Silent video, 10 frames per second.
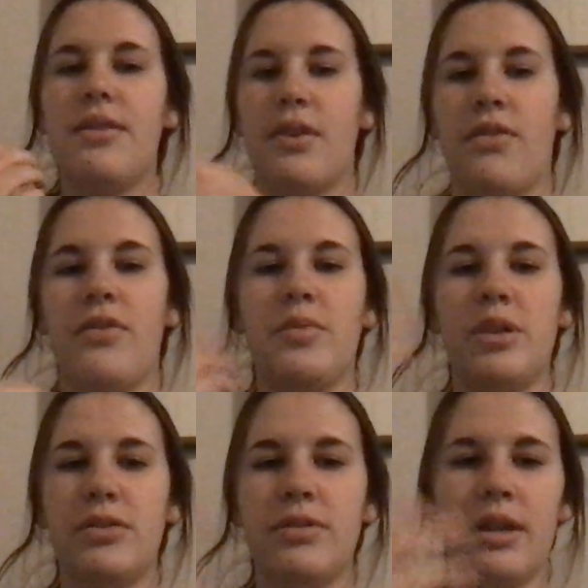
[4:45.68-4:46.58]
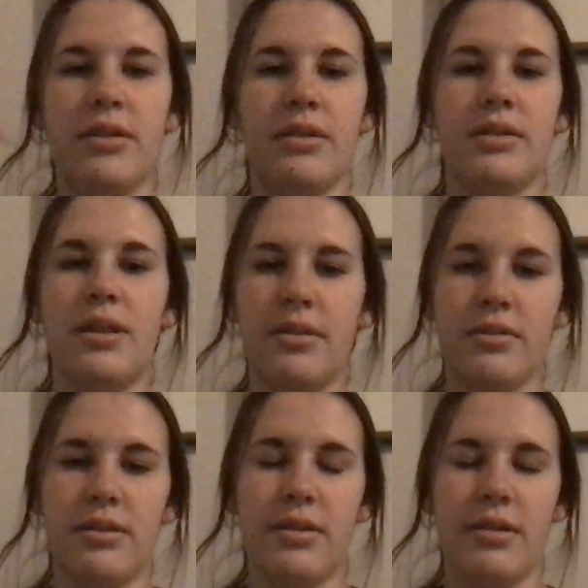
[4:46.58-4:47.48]
They refer me to another and another,
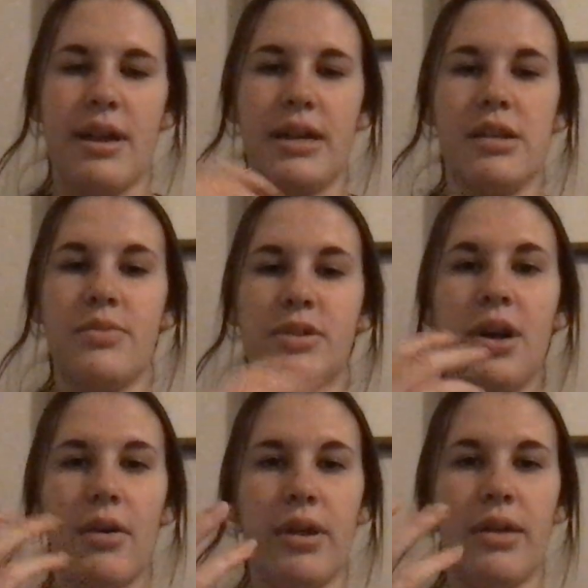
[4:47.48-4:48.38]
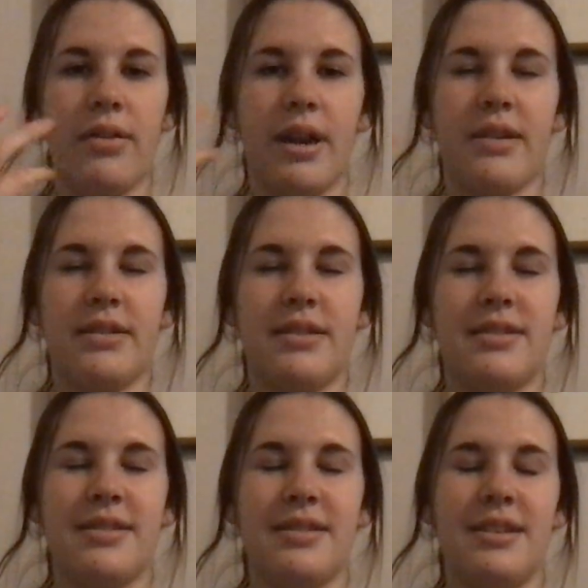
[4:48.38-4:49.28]
and it keeps going.
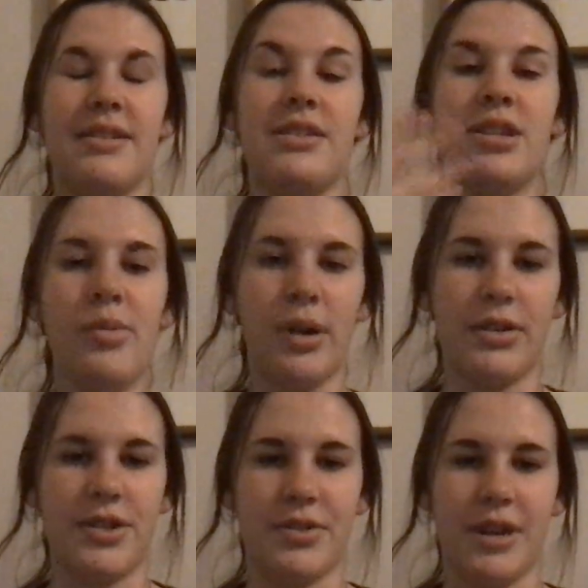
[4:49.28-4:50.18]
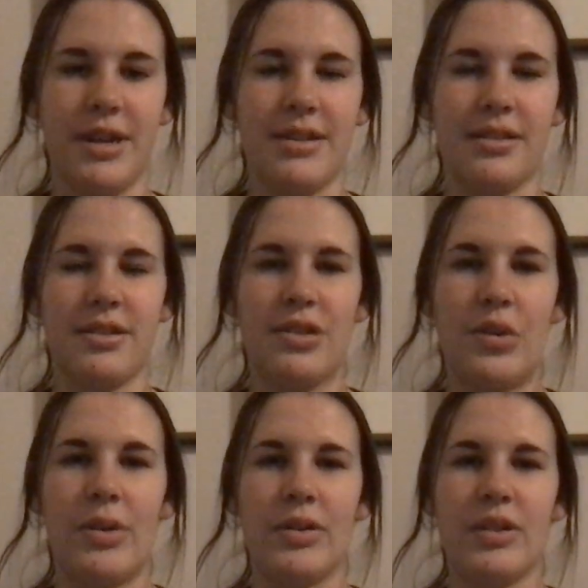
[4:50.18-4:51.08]
It's snowballs, right? It's a
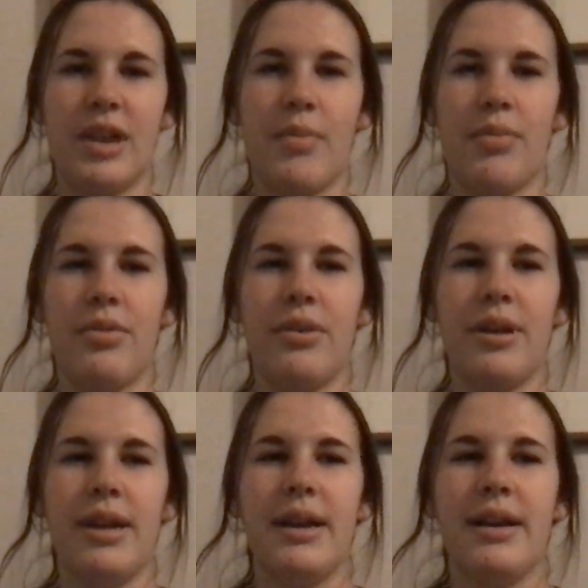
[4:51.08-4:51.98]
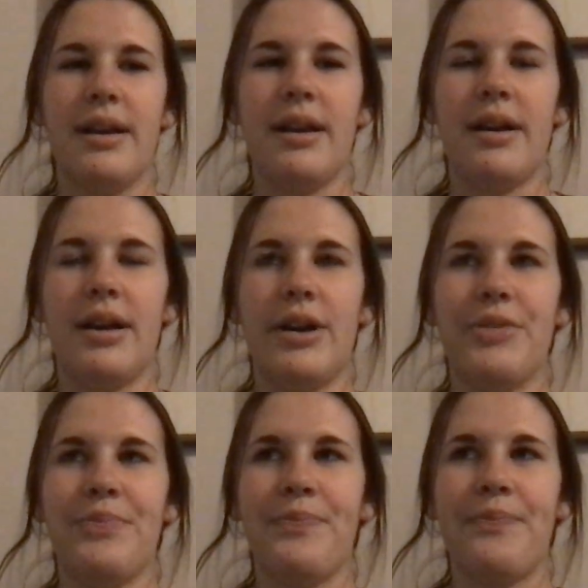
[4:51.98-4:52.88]
snowball sample.
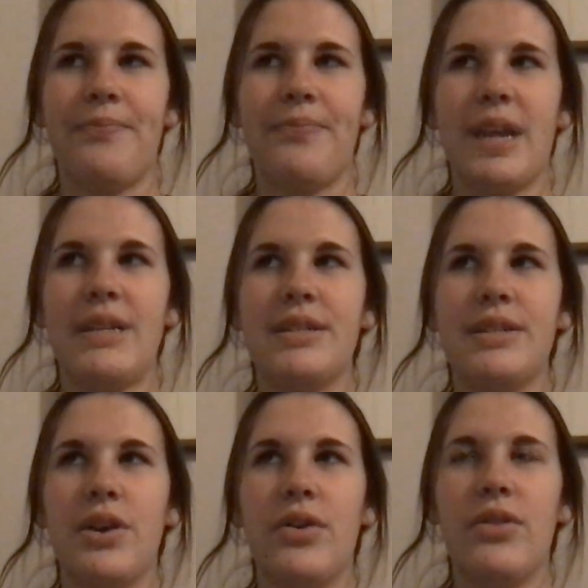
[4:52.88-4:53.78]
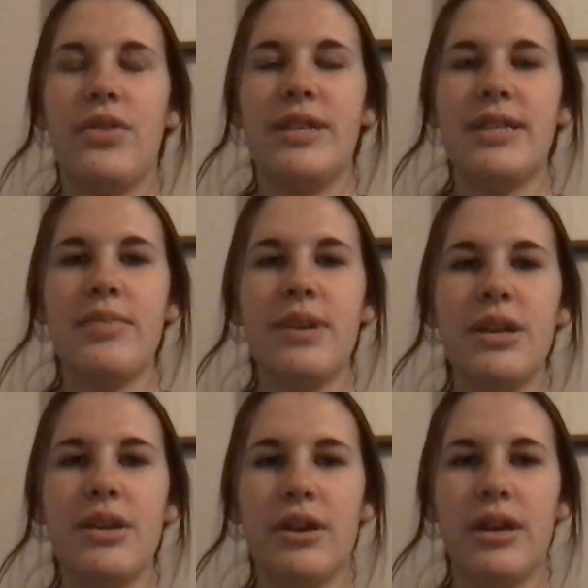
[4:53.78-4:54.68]
And so this can be
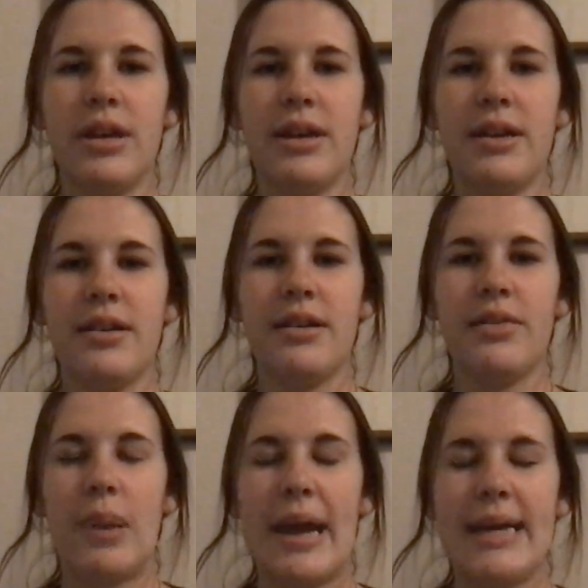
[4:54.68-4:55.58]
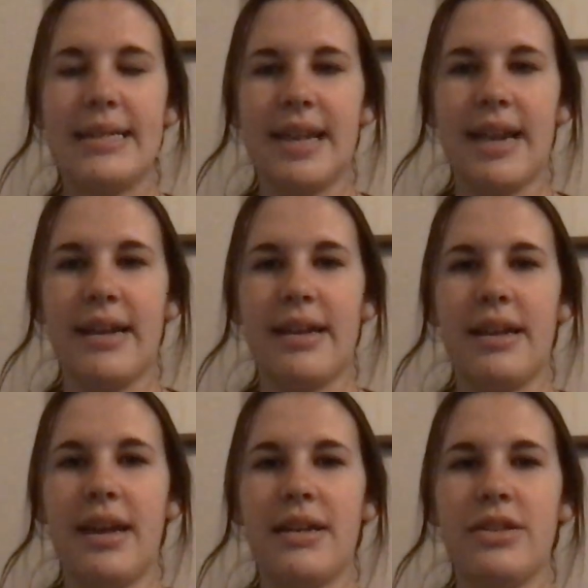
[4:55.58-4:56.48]
good way to like
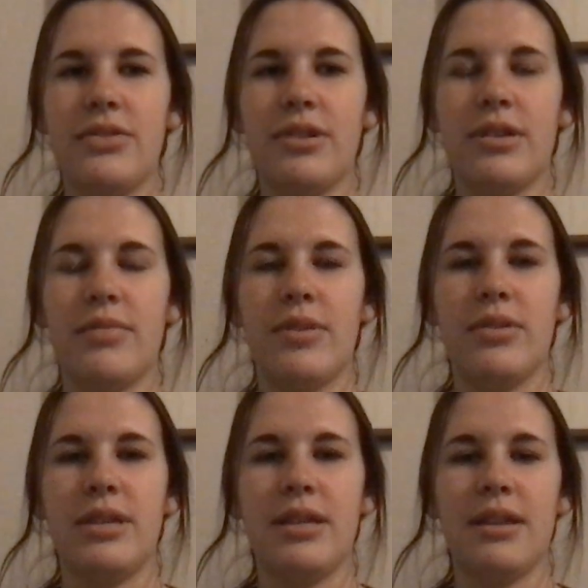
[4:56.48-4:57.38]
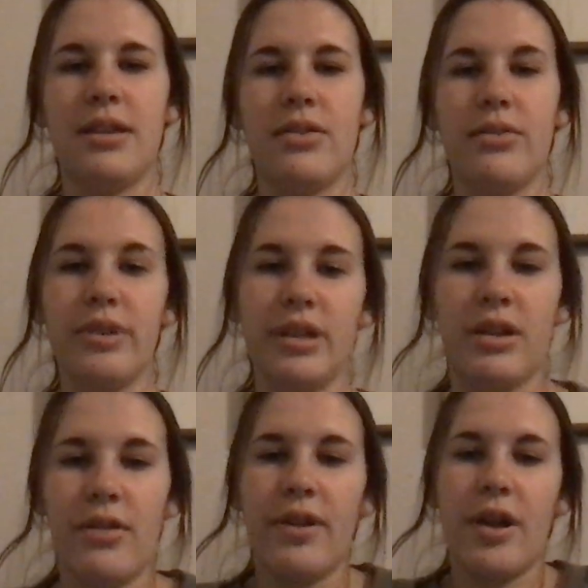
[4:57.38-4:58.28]
get into a community that you don't really
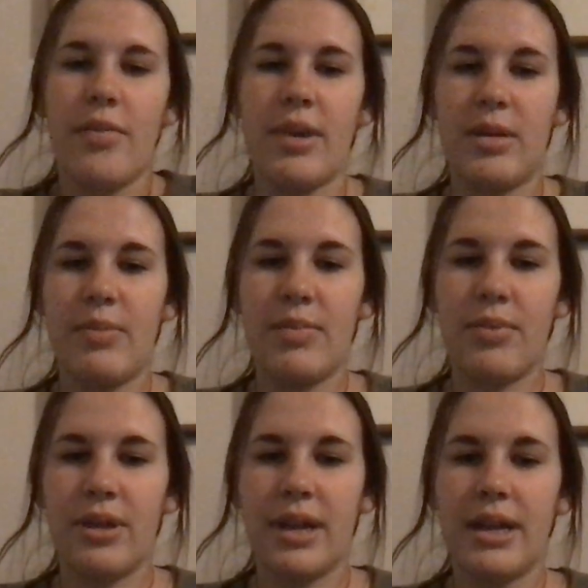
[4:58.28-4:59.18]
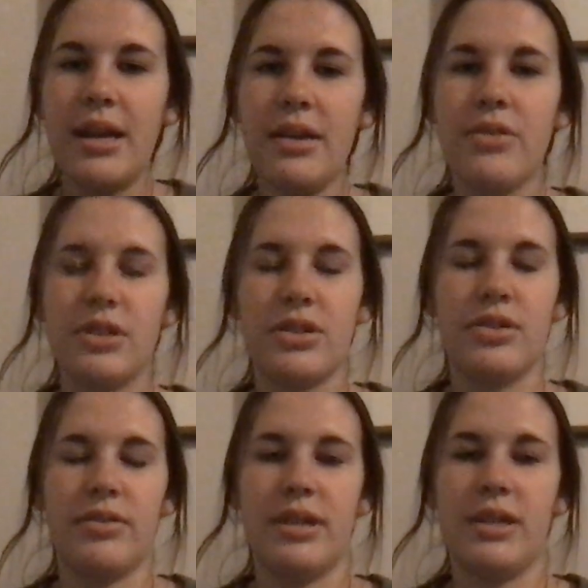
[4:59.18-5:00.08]
know very many people in it. You just
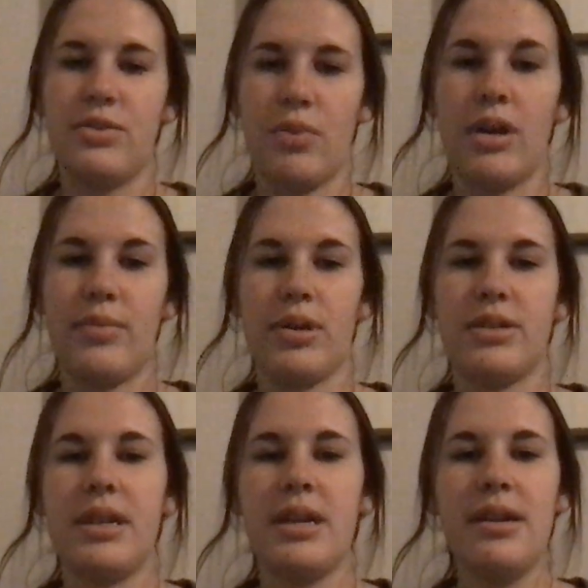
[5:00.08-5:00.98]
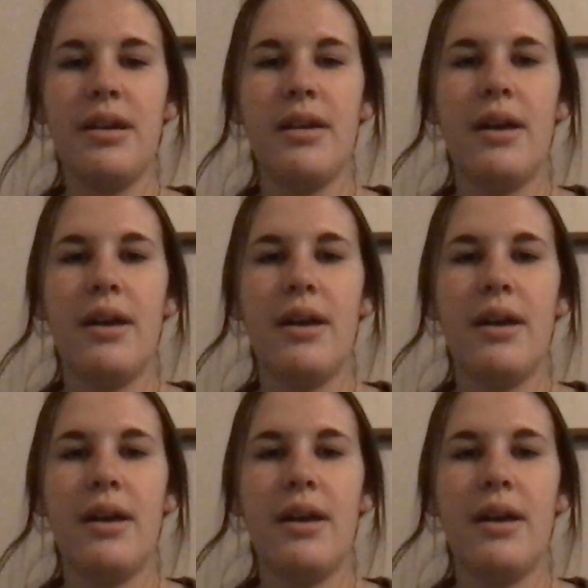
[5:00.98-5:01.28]
know this one person.